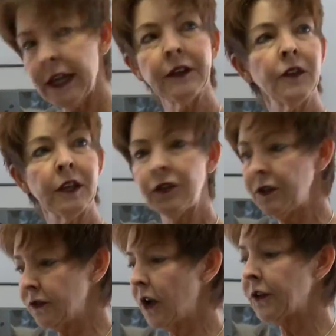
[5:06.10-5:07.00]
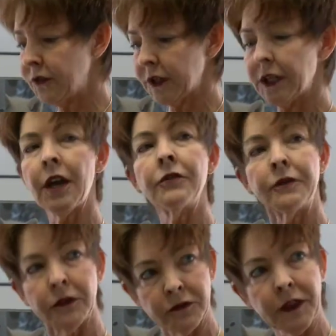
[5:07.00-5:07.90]
Yes, that she's not sick enough
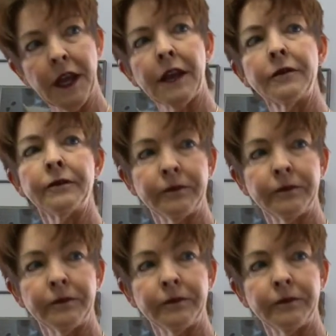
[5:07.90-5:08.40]
for that.